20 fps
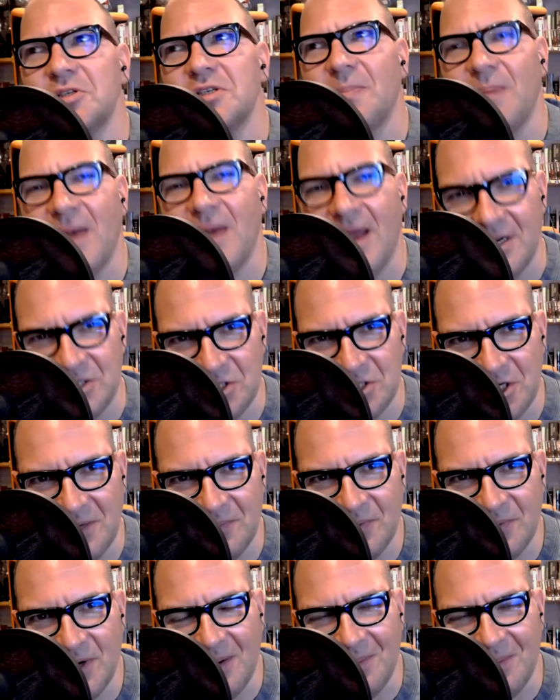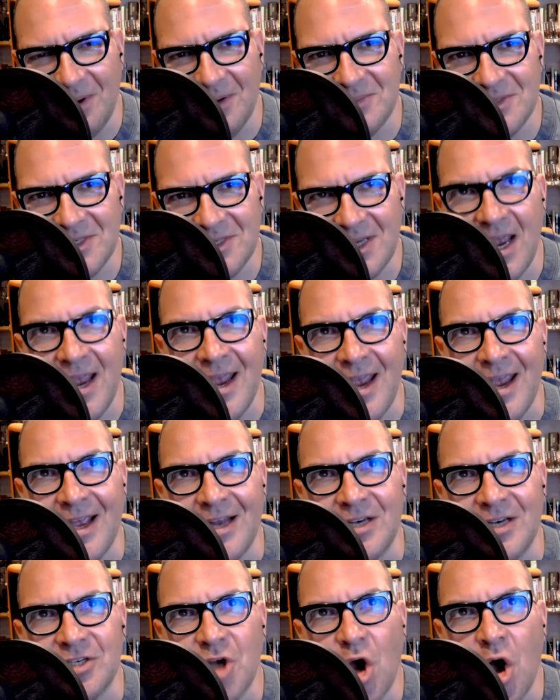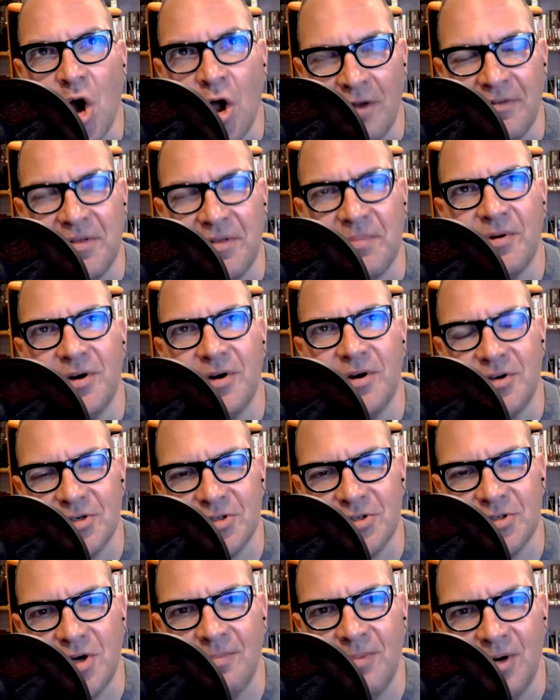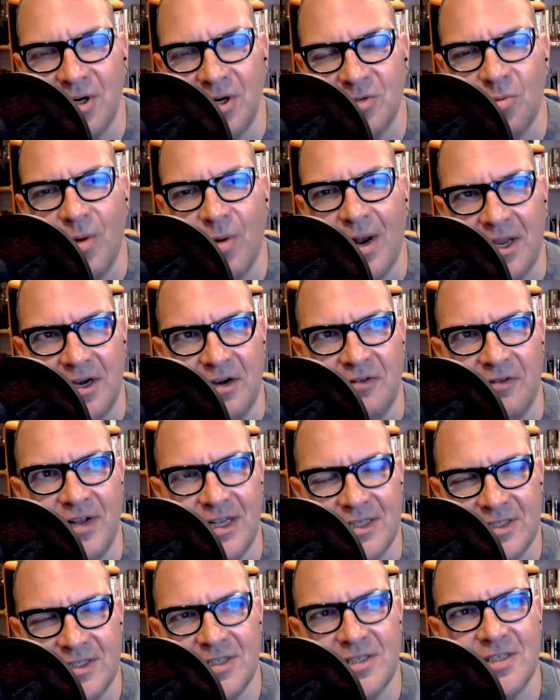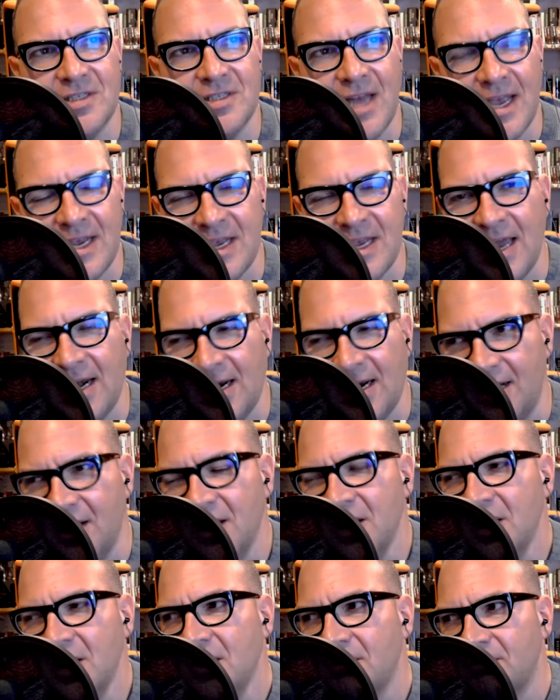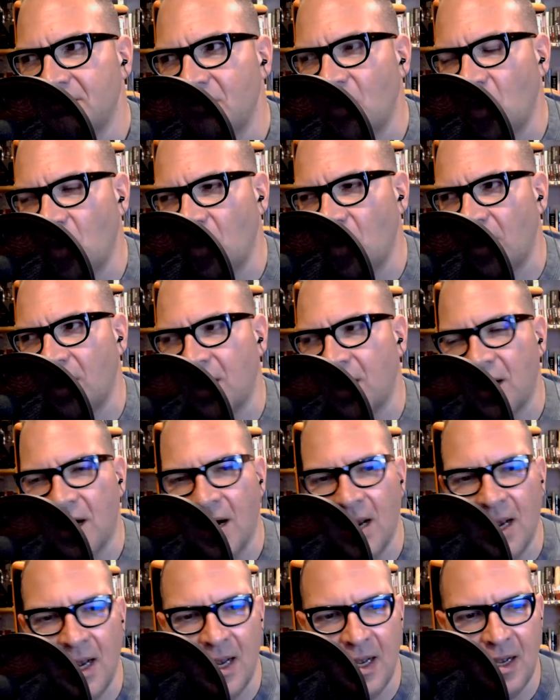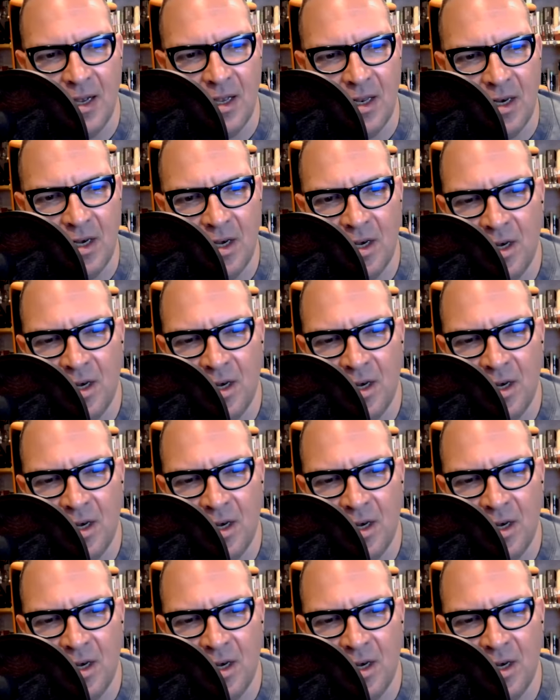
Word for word: supply chain problems and all of the printers are booked well in advance. This is like getting more uh,